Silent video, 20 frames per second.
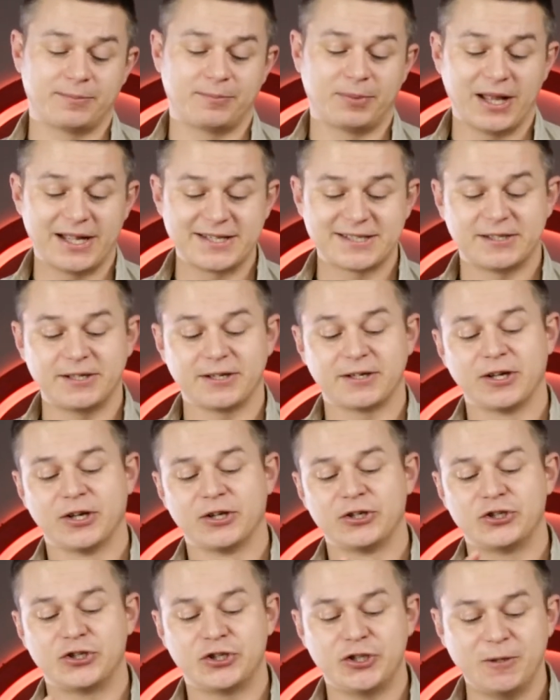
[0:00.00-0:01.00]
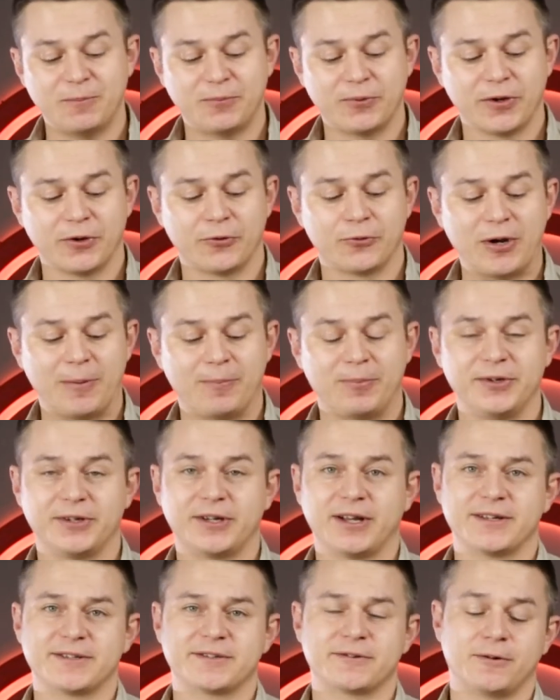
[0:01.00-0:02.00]
plastic, cheap
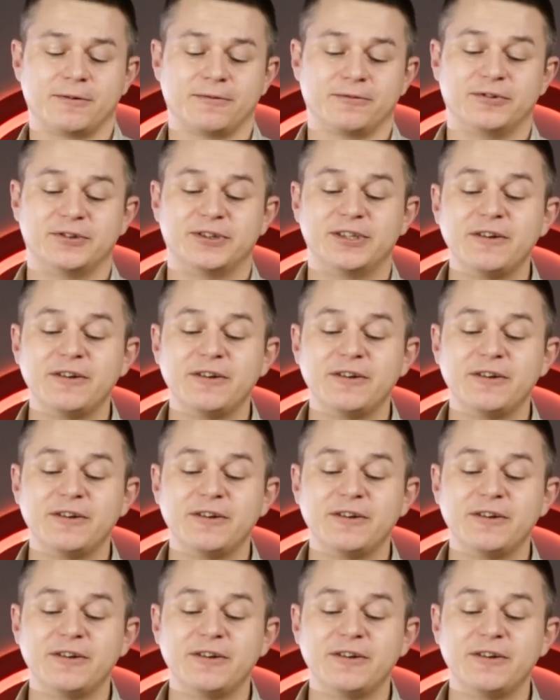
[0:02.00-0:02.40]
replicas of